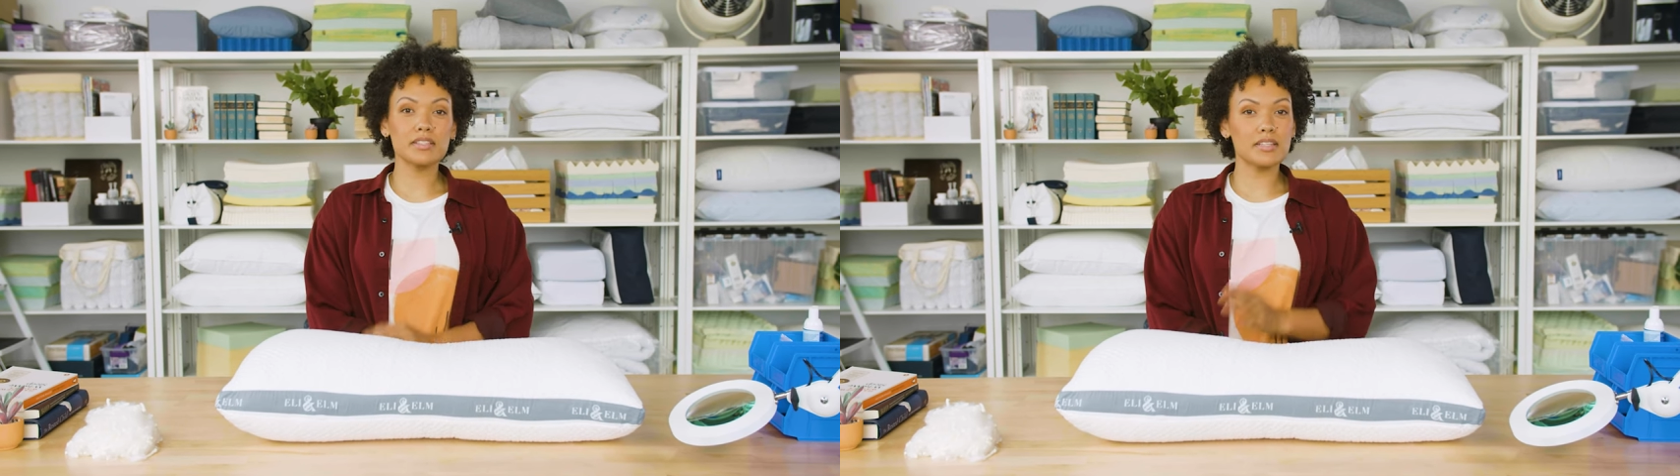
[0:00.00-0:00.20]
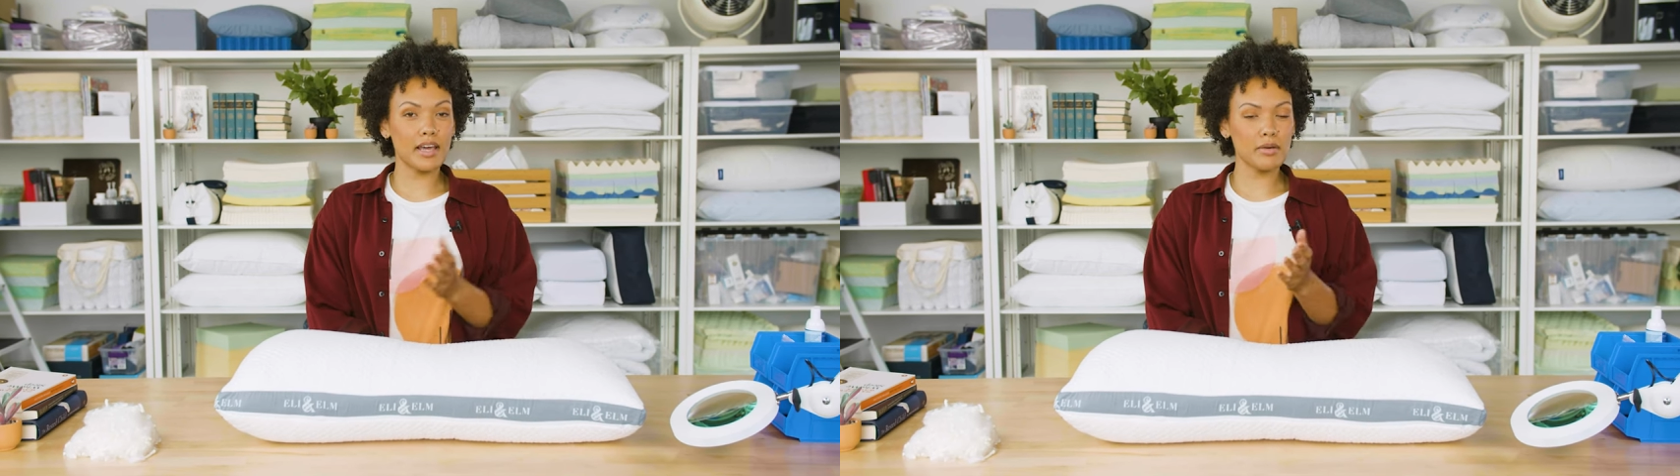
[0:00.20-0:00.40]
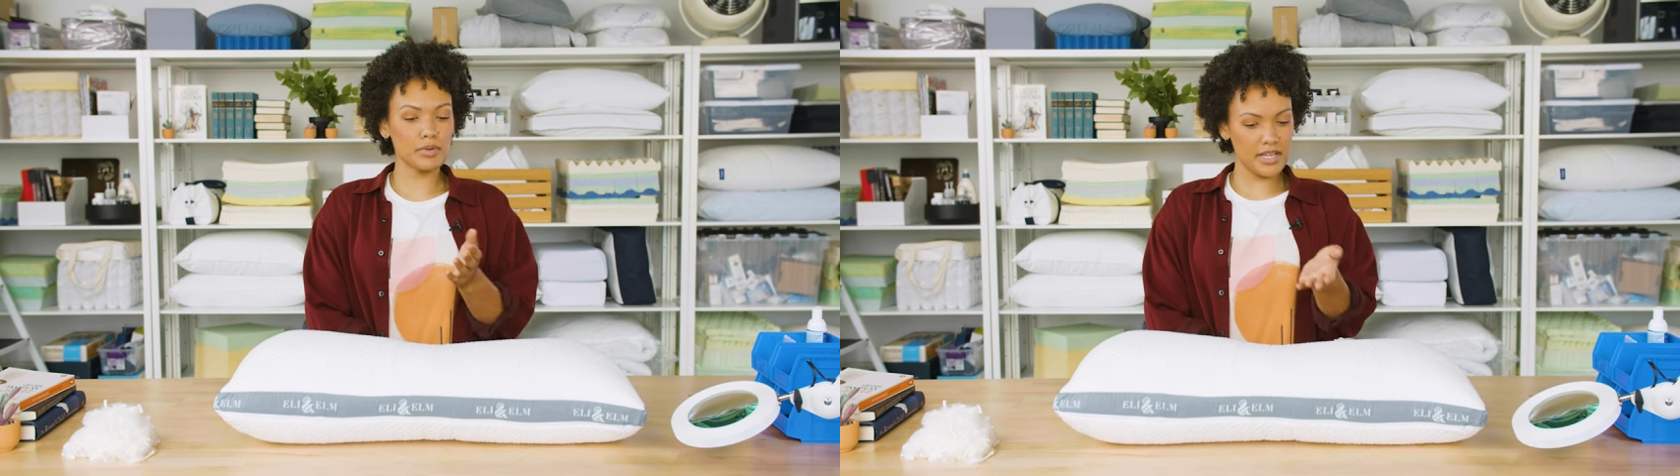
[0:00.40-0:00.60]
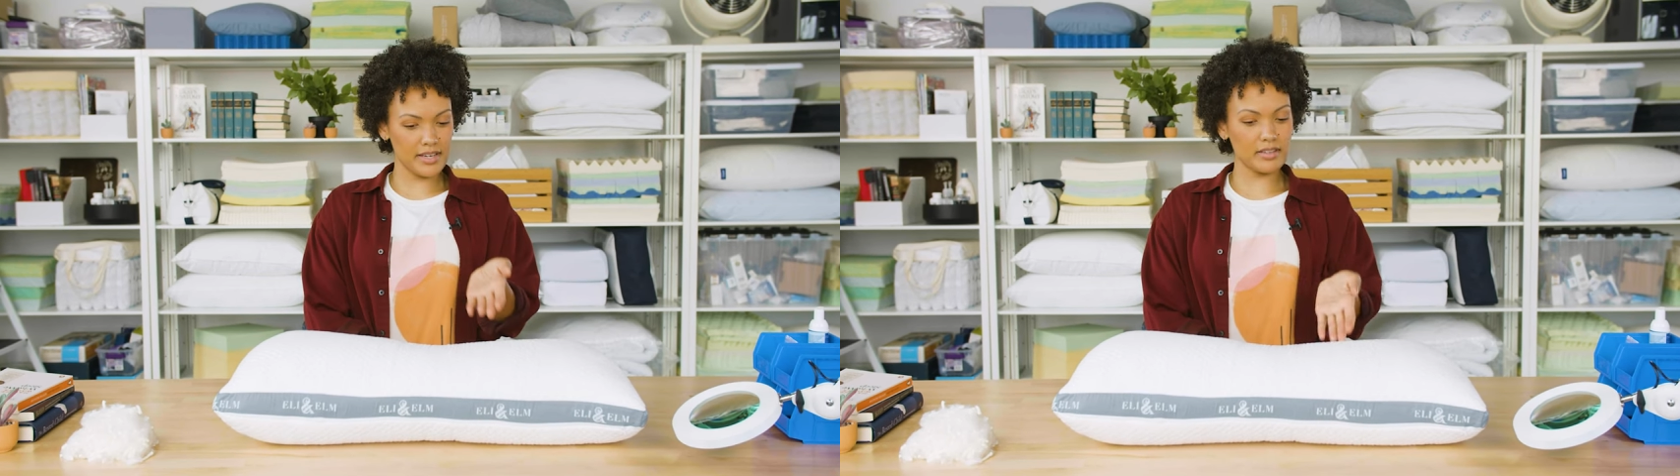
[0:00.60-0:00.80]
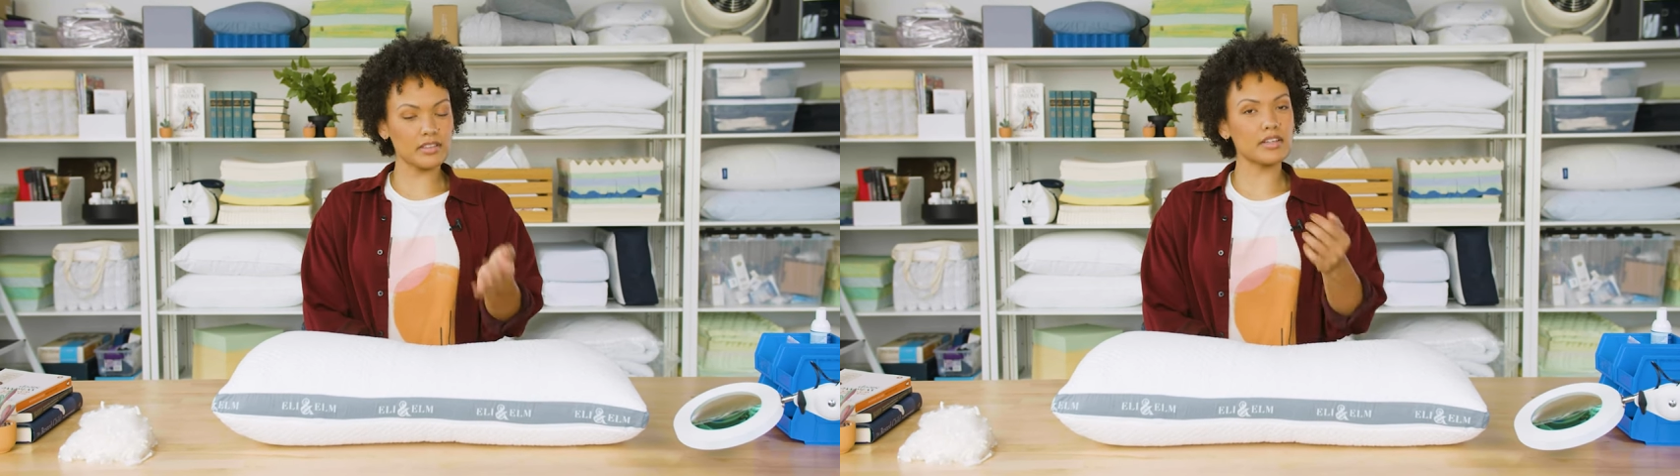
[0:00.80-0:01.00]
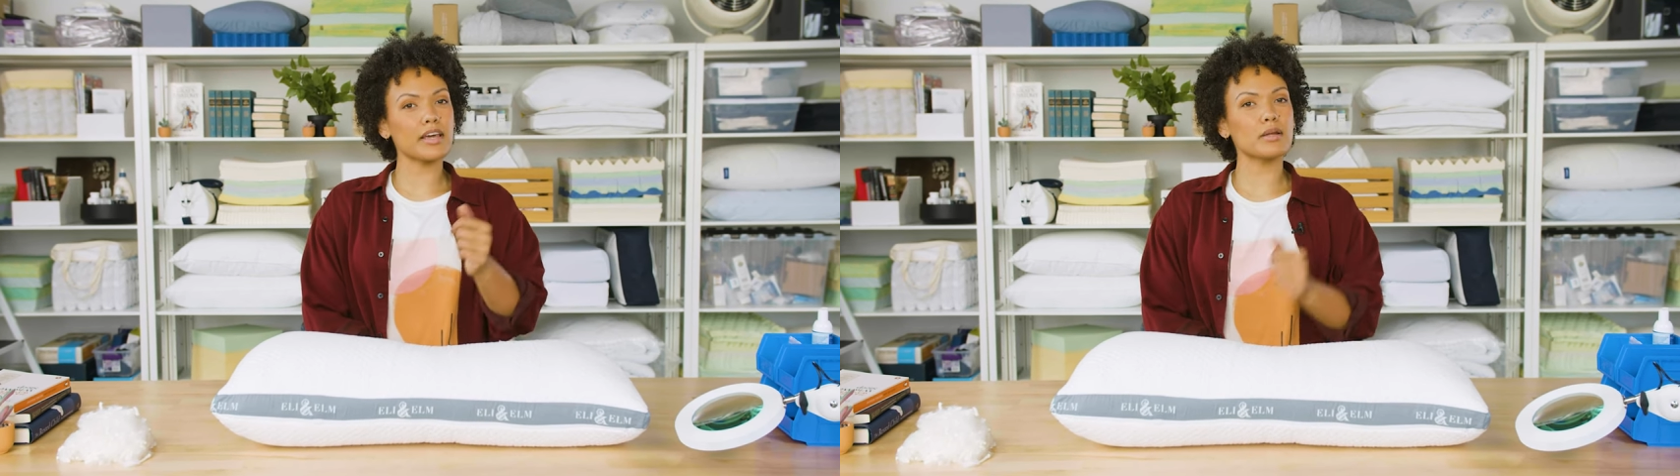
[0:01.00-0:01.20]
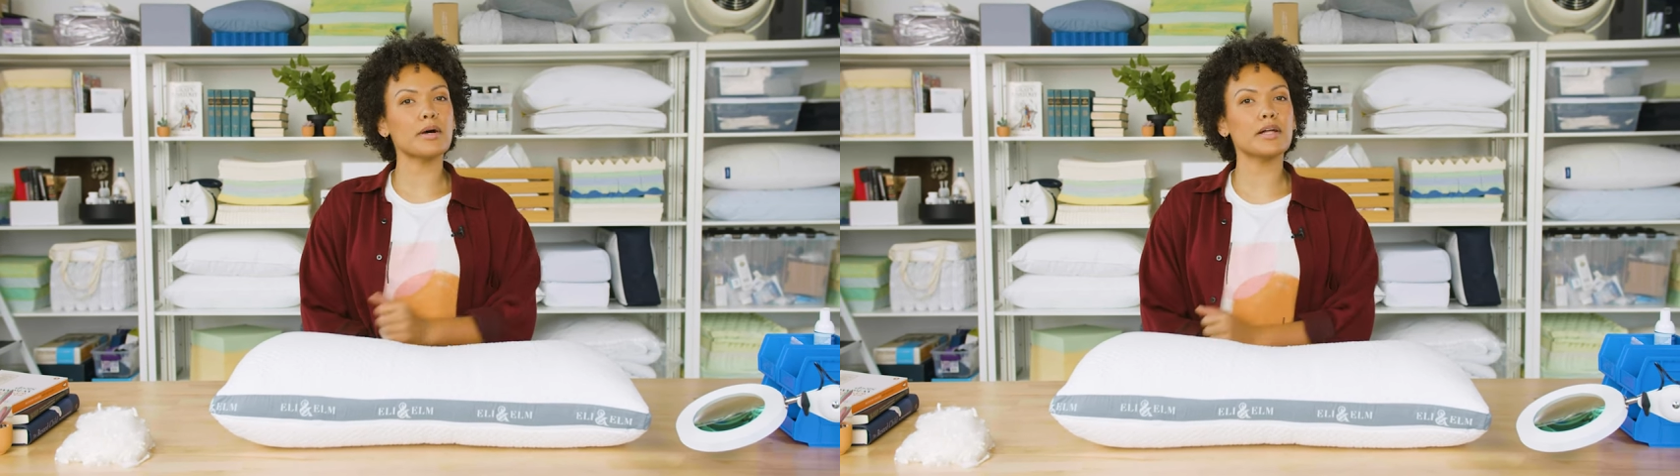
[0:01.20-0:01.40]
Today we're taking a look at a